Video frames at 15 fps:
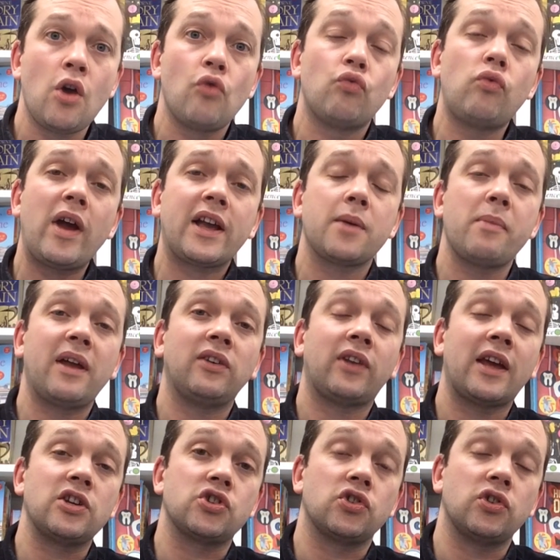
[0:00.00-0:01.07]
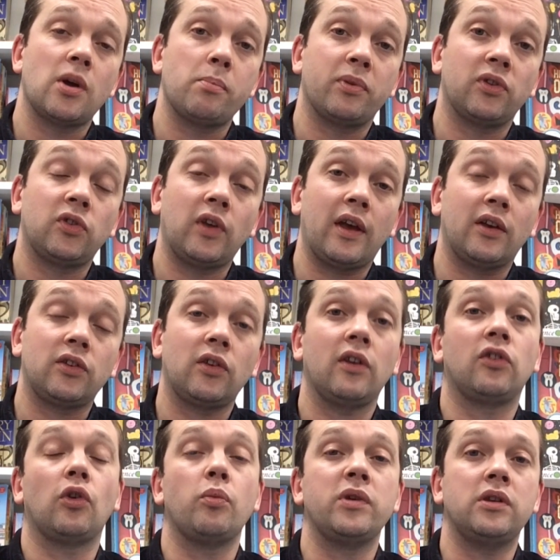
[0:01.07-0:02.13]
Recommendation number 6
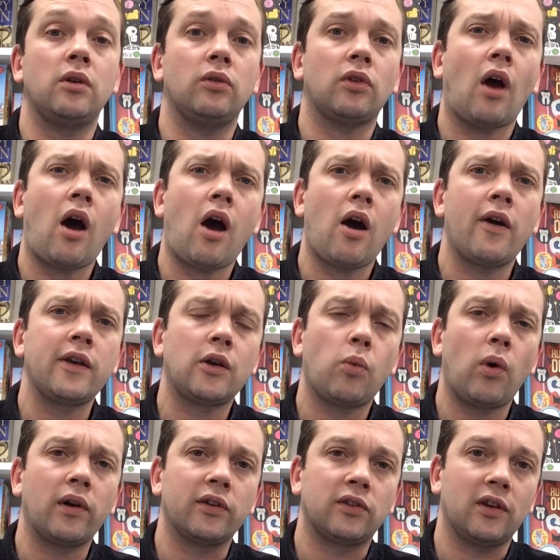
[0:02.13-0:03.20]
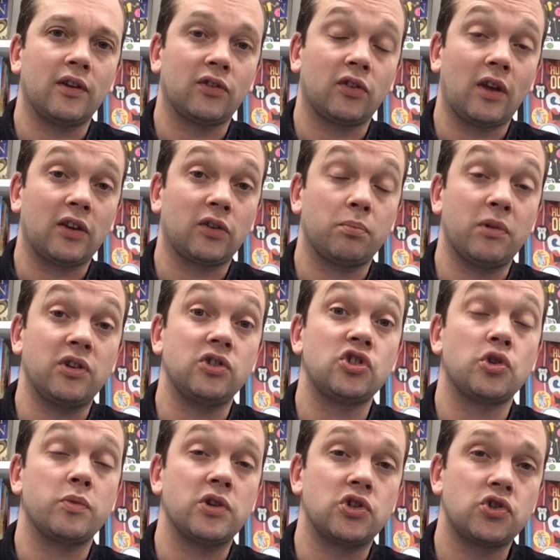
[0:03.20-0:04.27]
is that we use high quality assessment
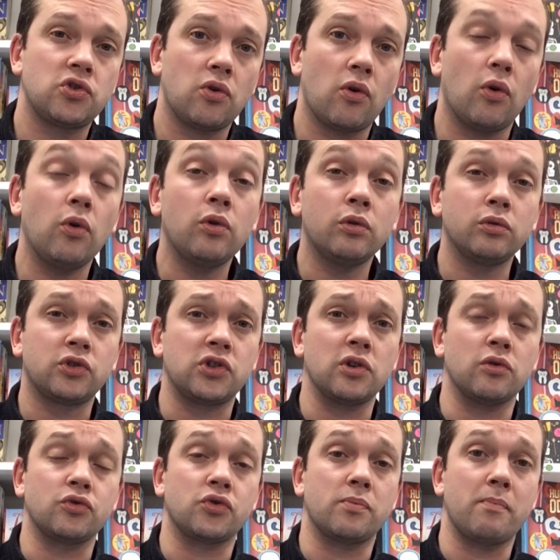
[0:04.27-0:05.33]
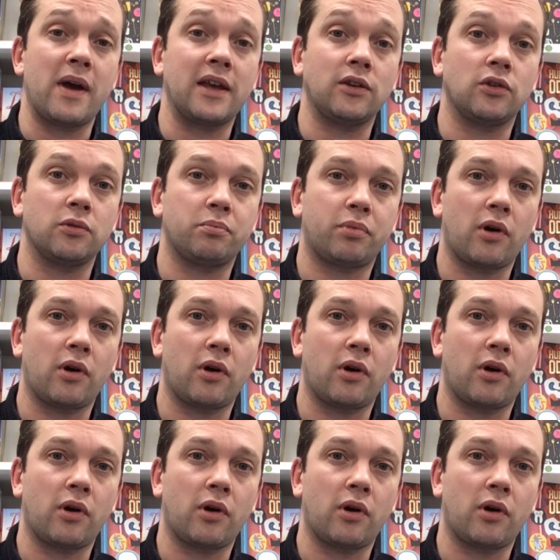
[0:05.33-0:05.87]
to ensure all children make good